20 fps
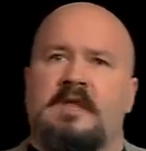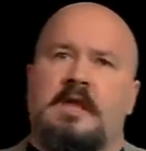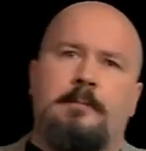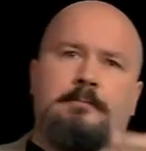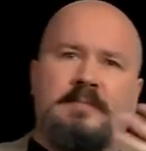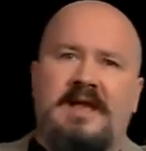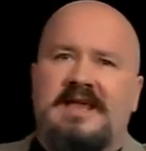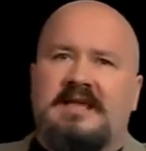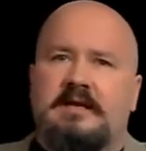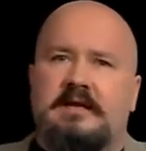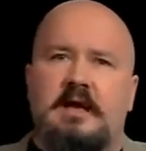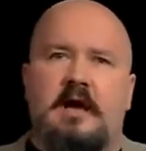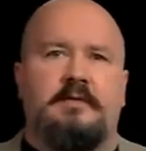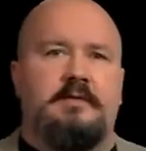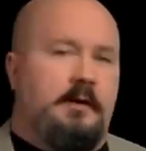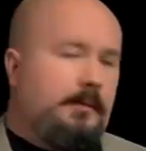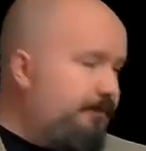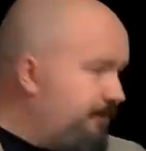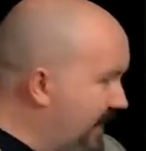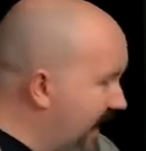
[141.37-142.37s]
Make
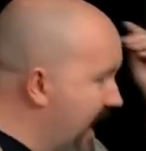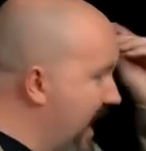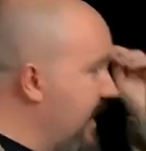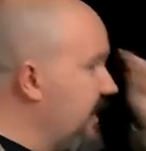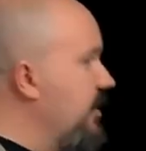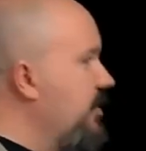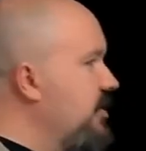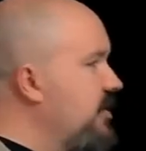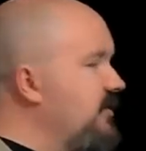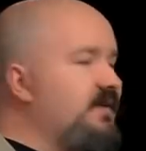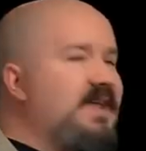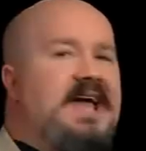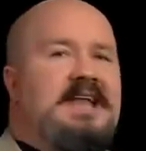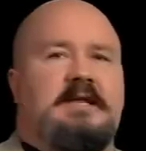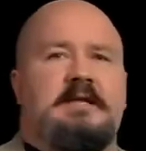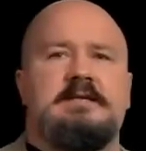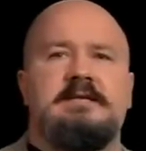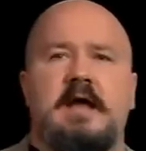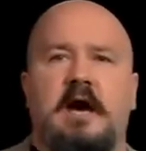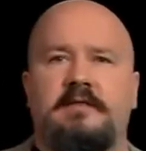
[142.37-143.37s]
another. Bang, you get
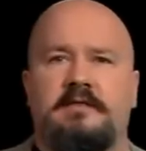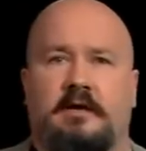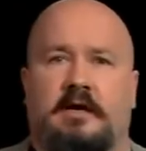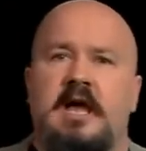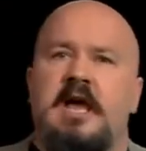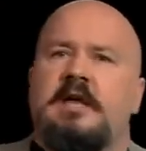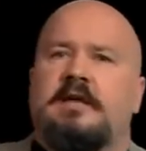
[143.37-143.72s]
another.